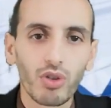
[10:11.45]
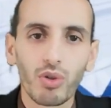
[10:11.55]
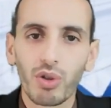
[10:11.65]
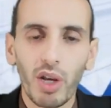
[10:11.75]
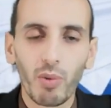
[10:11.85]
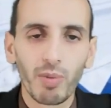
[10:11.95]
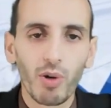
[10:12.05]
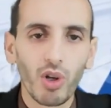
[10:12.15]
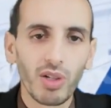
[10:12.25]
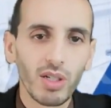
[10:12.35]
Kurt-Lewin
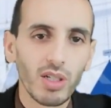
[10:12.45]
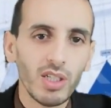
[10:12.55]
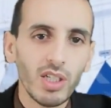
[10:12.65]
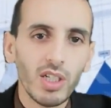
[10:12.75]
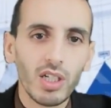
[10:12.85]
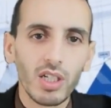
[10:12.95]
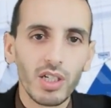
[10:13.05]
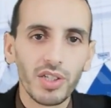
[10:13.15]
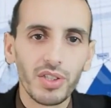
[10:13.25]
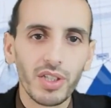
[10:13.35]
model,
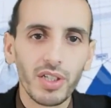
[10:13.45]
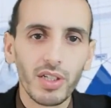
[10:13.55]
and